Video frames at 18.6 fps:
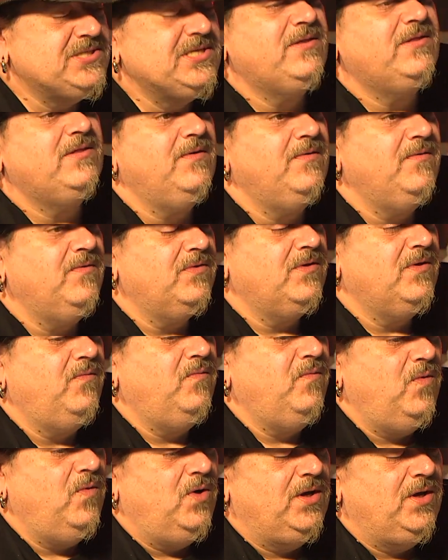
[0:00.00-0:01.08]
of the
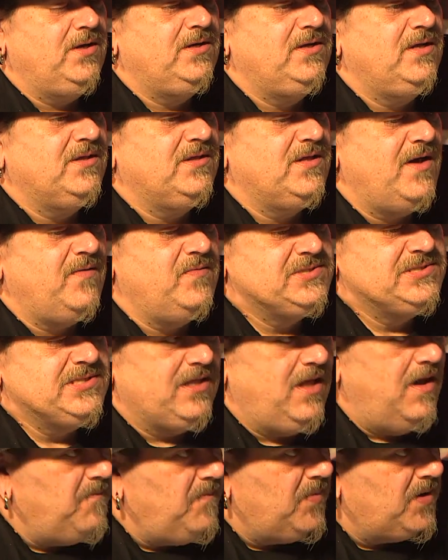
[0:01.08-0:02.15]
wood that was
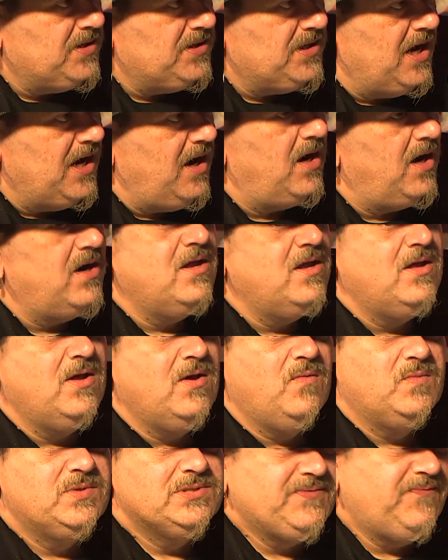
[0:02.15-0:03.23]
lumbered there
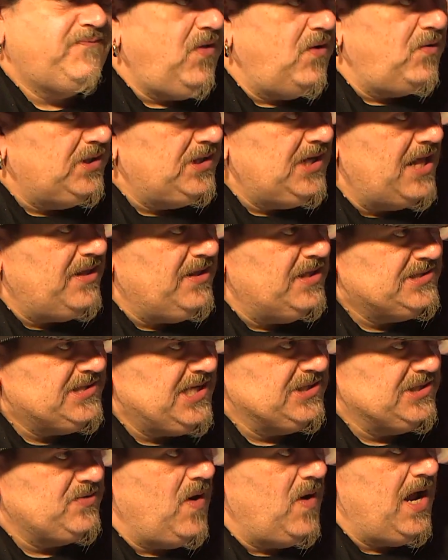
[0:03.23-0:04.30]
was floated down the
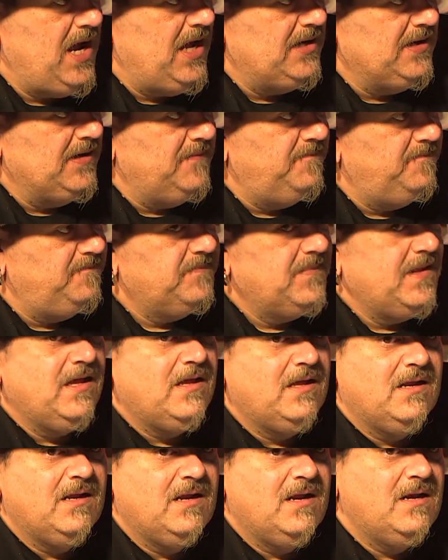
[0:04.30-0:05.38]
Susquehanna.
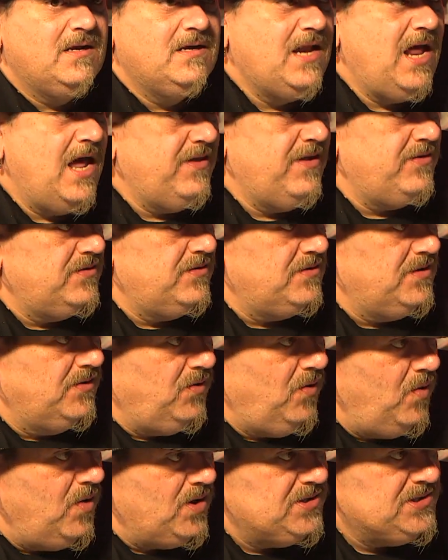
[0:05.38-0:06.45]
Now, the
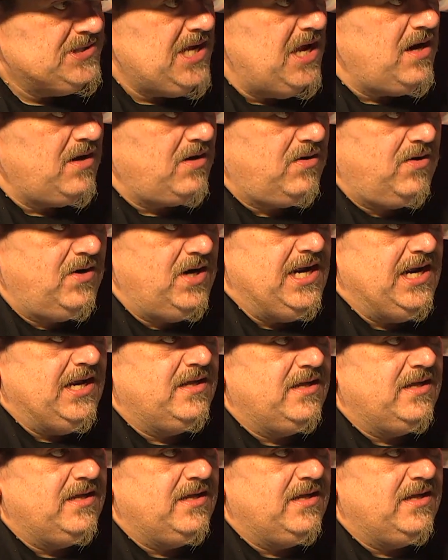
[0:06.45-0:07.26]
Loyalsock Creek